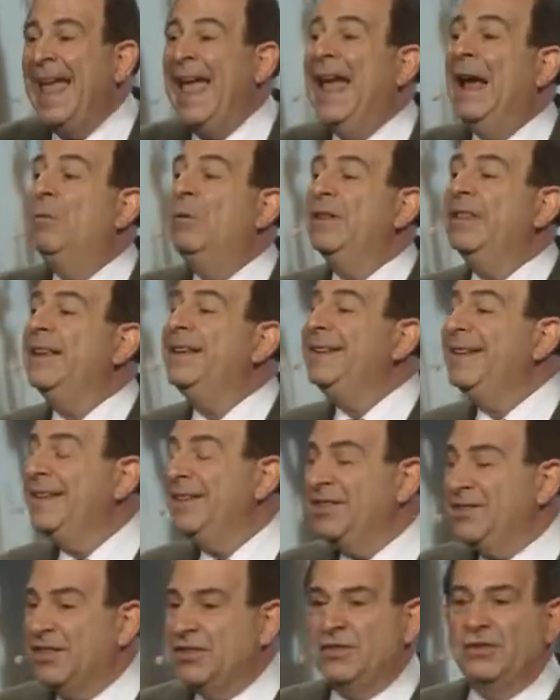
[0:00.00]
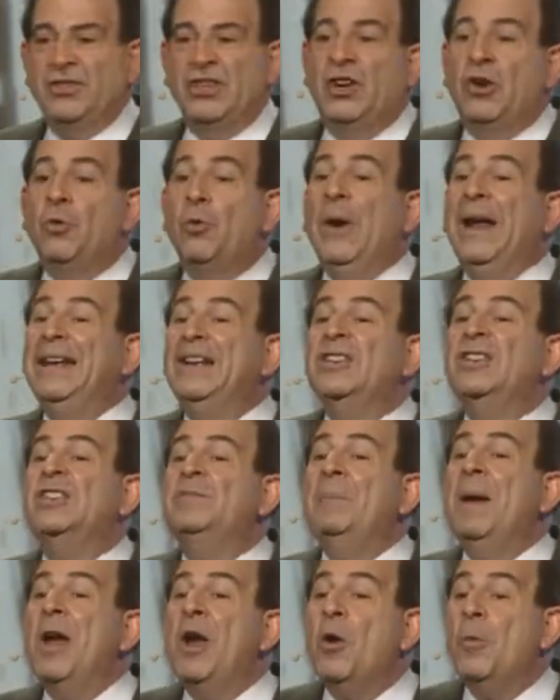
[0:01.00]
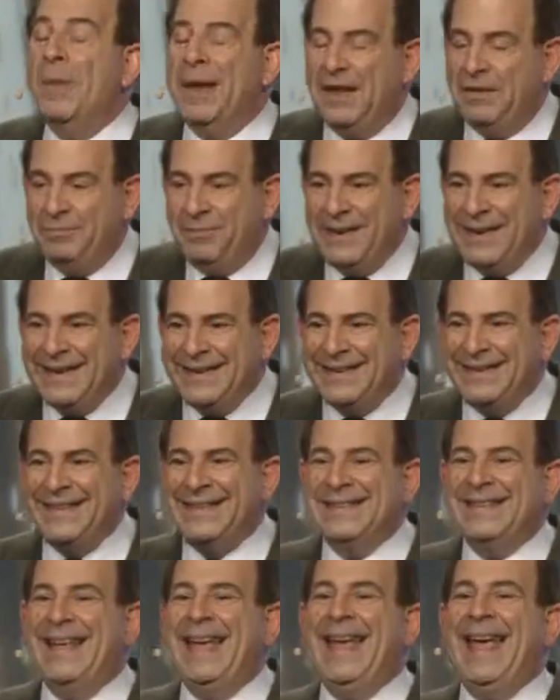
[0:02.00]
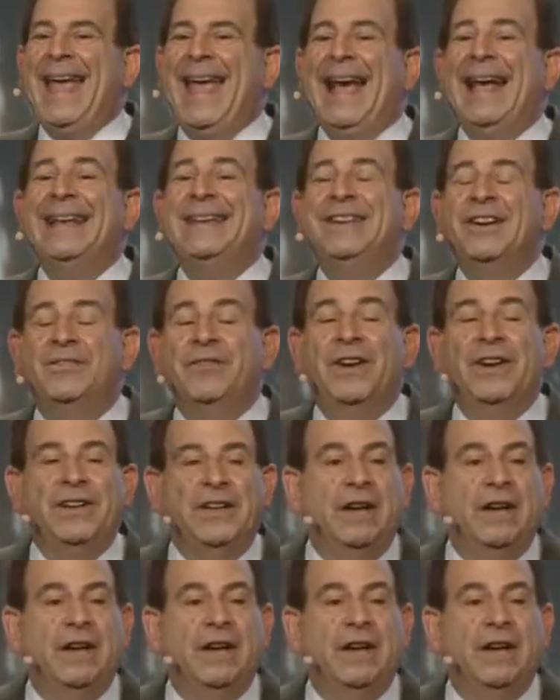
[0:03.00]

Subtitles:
And what they did is, this was a great experiment because they had different